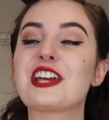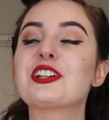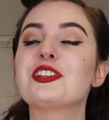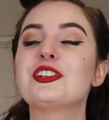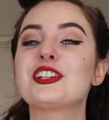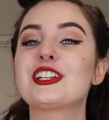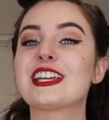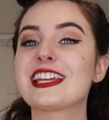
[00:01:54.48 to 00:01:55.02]

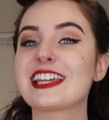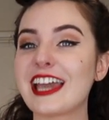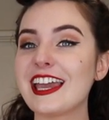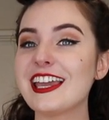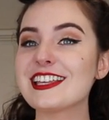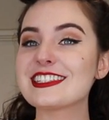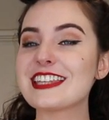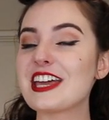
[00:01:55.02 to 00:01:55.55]
including
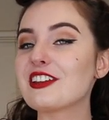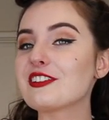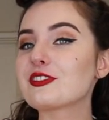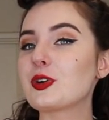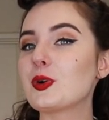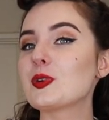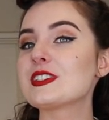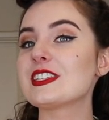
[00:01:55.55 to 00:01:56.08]
cakes and of
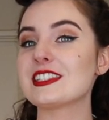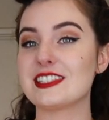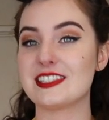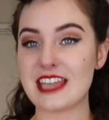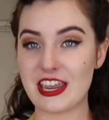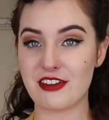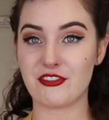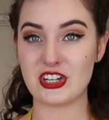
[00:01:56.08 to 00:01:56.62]
course
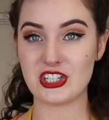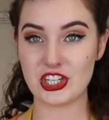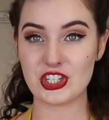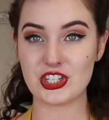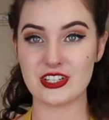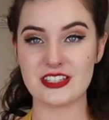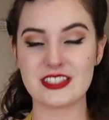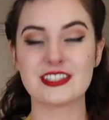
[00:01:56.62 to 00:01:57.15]
savoury
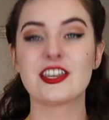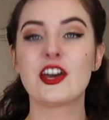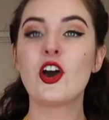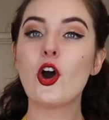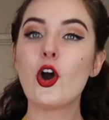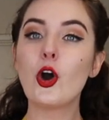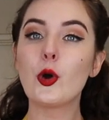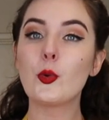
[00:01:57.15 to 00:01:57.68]
dishes.
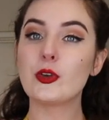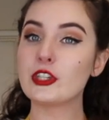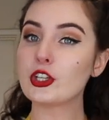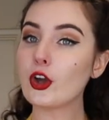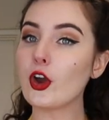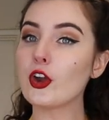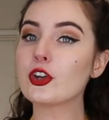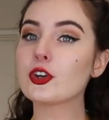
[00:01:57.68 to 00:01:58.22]
When the
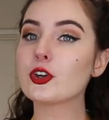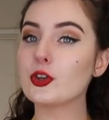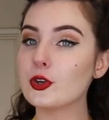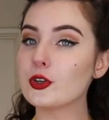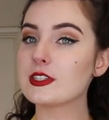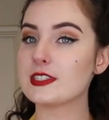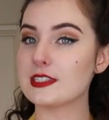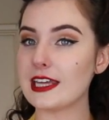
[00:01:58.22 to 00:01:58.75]
Coke
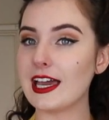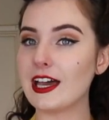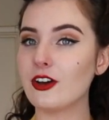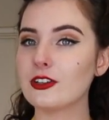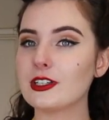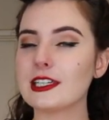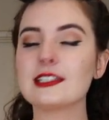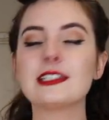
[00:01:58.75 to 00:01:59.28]
cooks
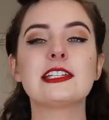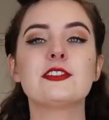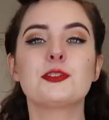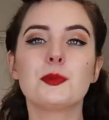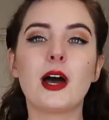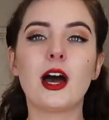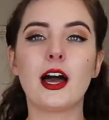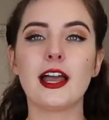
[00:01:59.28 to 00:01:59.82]
down, it leaves
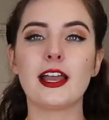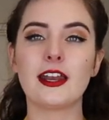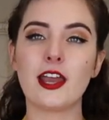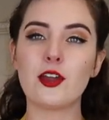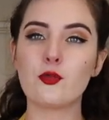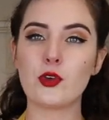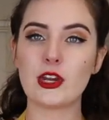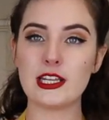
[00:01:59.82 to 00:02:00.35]
behind
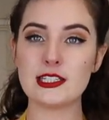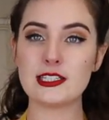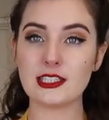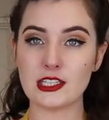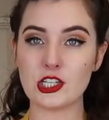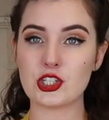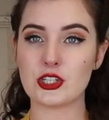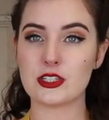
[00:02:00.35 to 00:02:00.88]
a really
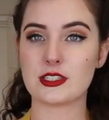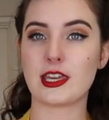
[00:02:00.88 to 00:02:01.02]
delicious